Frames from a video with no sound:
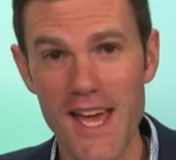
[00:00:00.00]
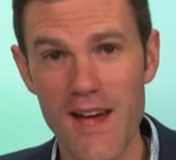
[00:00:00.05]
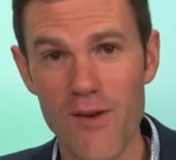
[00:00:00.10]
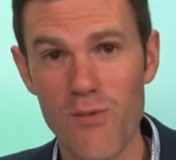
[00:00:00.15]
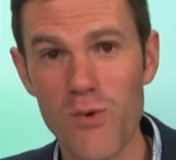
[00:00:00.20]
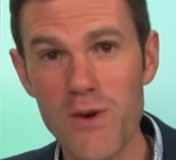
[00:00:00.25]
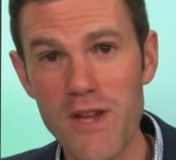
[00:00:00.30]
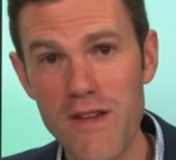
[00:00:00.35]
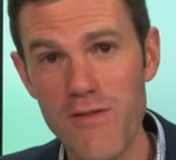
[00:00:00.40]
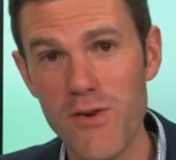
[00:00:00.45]

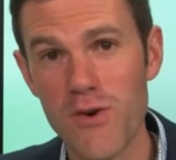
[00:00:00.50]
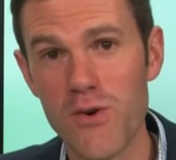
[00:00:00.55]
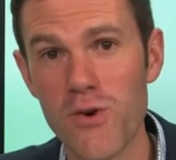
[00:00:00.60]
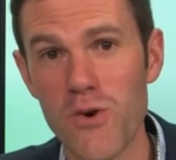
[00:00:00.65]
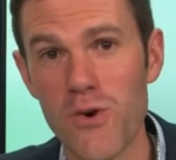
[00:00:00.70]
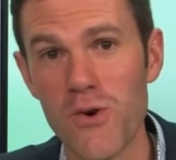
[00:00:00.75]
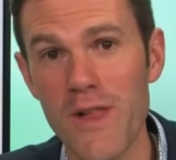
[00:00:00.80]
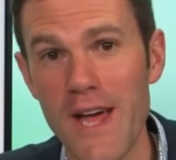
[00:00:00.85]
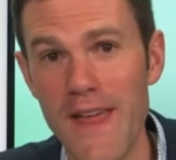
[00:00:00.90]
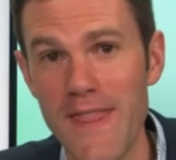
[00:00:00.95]
We'll give you a
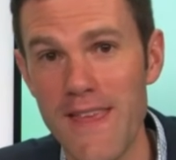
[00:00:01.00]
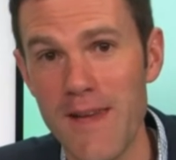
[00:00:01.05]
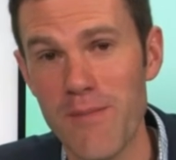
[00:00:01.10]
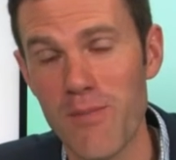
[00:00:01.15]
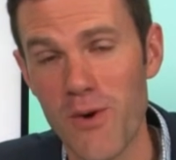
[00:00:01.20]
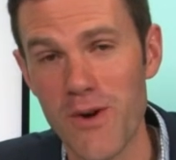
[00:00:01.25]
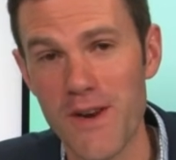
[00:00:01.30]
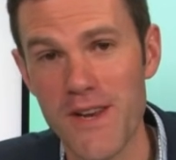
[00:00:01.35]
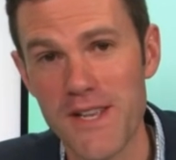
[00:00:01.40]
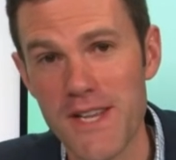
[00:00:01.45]
call at the
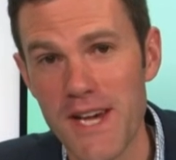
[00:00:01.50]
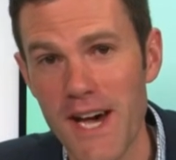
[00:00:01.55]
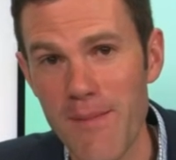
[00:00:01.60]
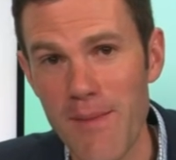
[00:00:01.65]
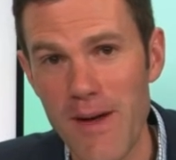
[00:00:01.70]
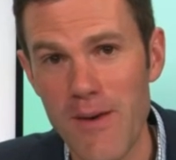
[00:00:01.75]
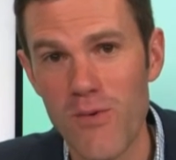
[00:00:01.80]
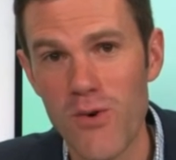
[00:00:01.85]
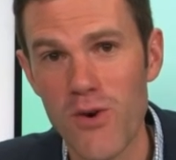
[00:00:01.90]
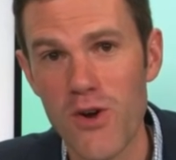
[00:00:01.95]
appointed time,
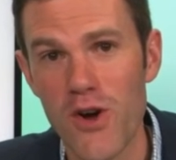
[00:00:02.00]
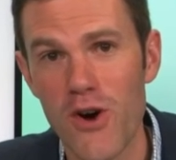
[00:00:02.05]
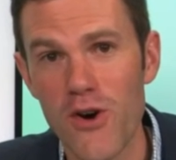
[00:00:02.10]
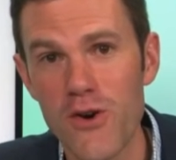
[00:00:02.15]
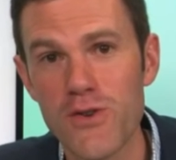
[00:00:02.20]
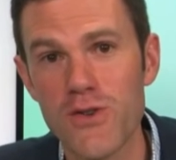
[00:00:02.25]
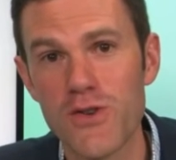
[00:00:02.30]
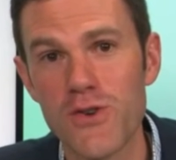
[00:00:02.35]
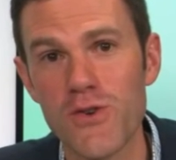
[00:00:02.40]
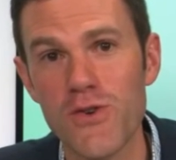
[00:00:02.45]
and we'll go
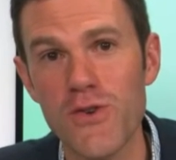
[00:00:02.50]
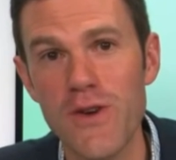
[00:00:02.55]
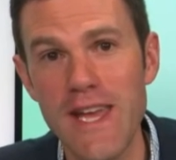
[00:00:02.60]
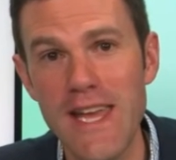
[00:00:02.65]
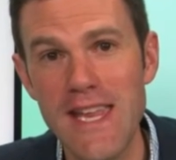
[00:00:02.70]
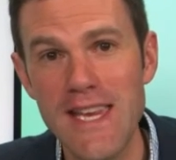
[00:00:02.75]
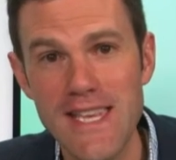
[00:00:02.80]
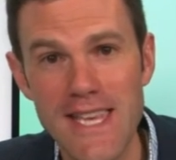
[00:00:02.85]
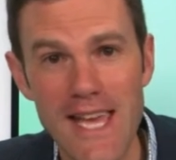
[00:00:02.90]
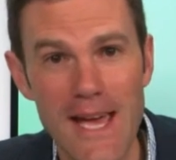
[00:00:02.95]
through
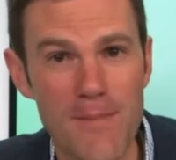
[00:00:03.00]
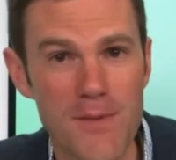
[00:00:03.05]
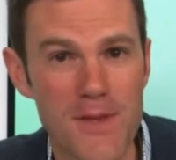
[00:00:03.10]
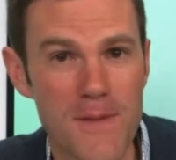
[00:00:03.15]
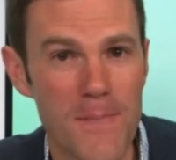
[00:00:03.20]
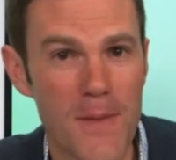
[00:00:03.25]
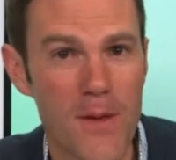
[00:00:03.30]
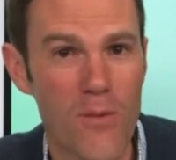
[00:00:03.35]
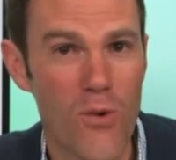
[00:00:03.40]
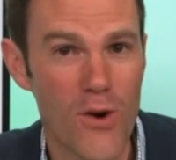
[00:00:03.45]
in depth
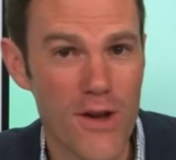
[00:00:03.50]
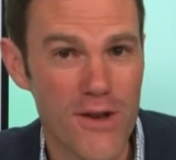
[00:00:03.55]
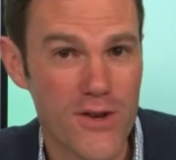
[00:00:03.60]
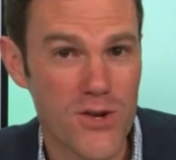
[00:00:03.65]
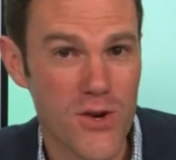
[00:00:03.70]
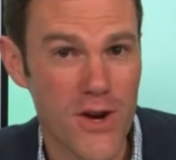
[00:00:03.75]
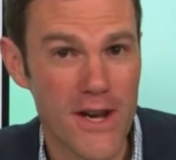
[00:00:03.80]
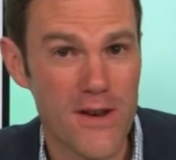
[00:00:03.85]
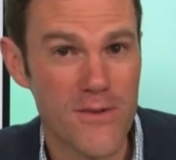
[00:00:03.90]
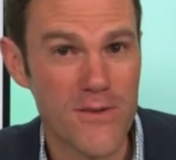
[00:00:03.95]
what you're
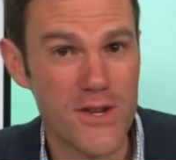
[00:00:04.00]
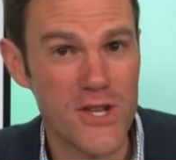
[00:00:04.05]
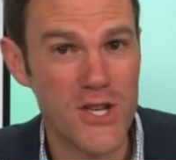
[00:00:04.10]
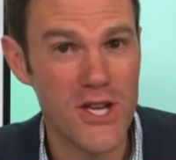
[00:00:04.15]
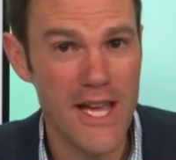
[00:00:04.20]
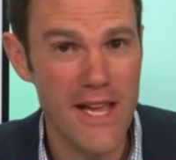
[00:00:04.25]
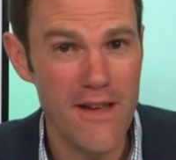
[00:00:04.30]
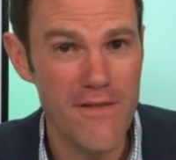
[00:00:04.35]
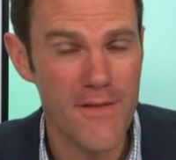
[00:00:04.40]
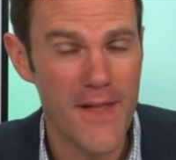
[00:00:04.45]
trying to
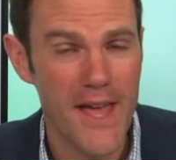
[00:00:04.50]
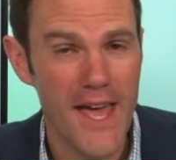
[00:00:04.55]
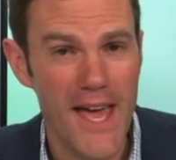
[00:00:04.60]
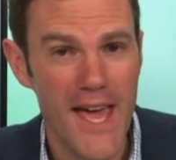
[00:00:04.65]
achieve,